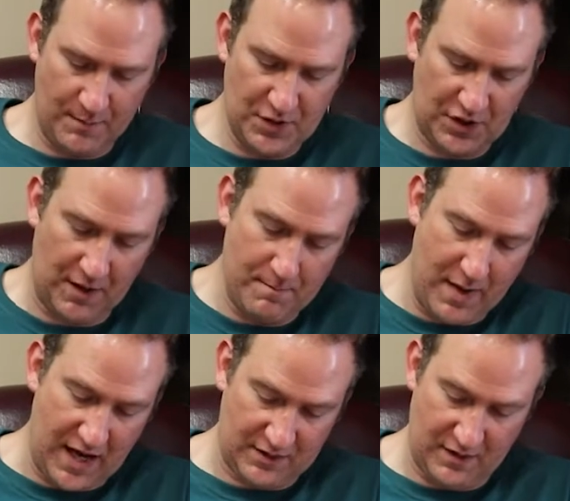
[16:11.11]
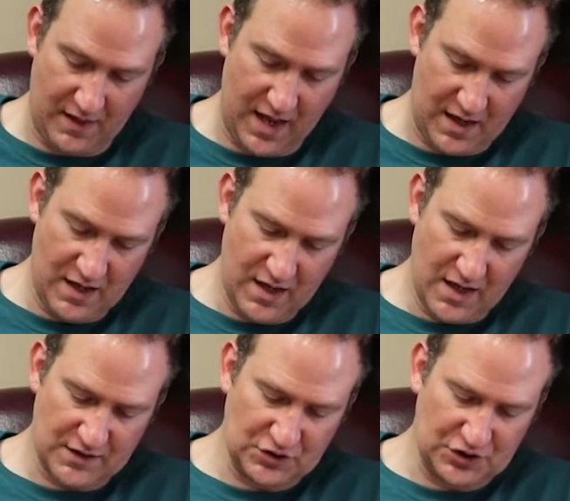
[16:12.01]
I'm going to come back to that
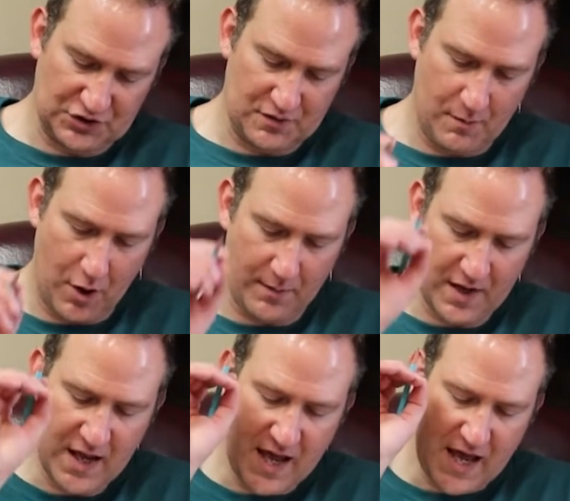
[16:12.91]
in just a moment.